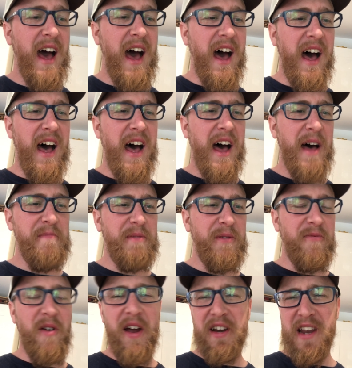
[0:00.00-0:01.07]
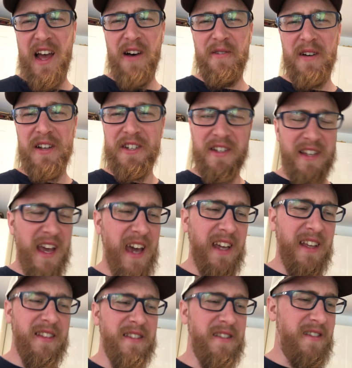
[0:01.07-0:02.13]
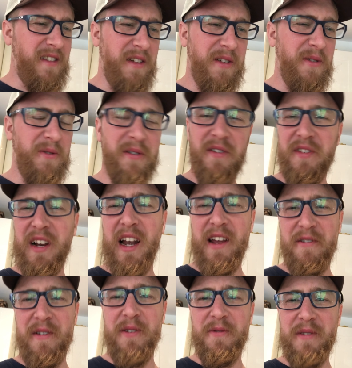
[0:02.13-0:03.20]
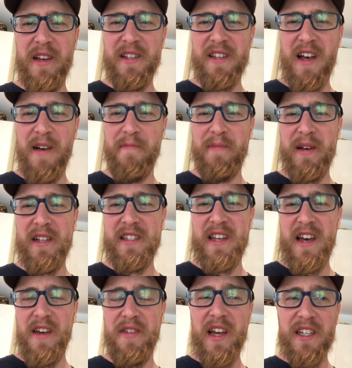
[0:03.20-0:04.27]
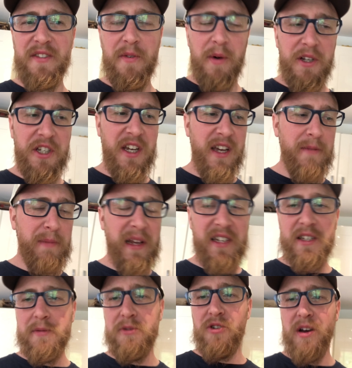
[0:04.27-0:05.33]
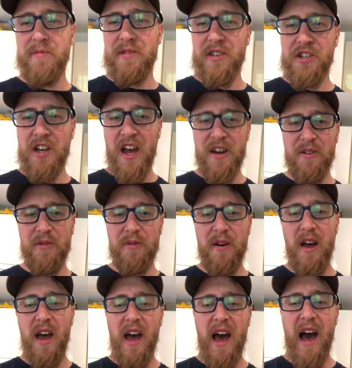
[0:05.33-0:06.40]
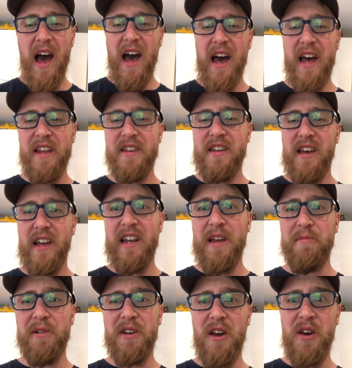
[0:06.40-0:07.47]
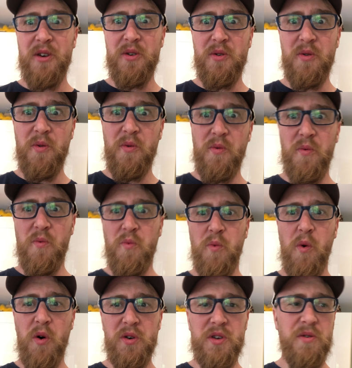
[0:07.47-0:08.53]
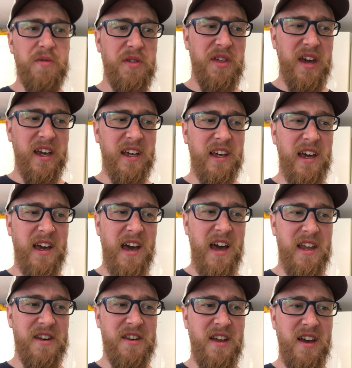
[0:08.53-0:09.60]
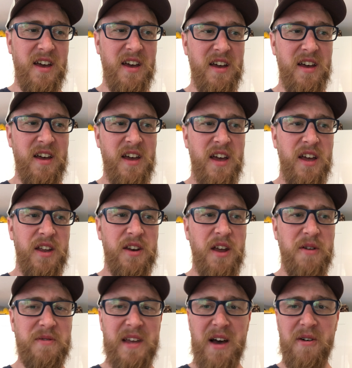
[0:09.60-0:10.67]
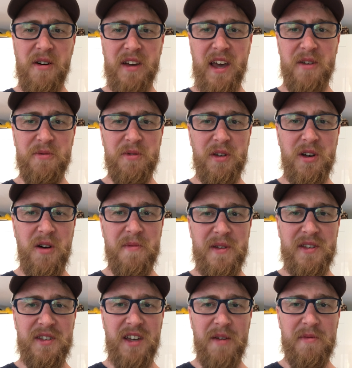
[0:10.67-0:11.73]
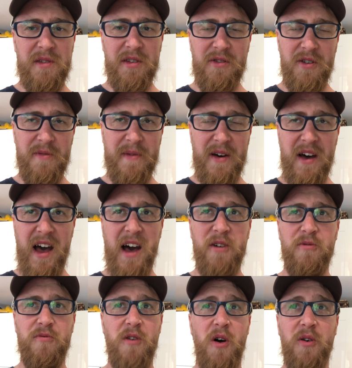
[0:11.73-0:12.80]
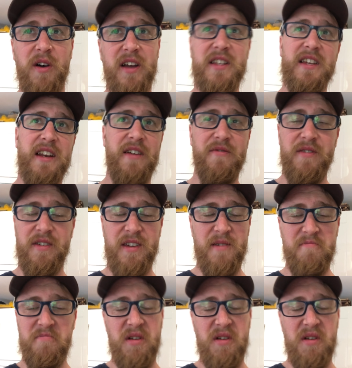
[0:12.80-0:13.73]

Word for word: Uh, but right now I just hate the thought of clearing all this up. But uh, thanks for watching. Please subscribe to the channel and uh, let me know what you think. And uh, no doubt I'll get all the comments coming through about how wrong I did everything.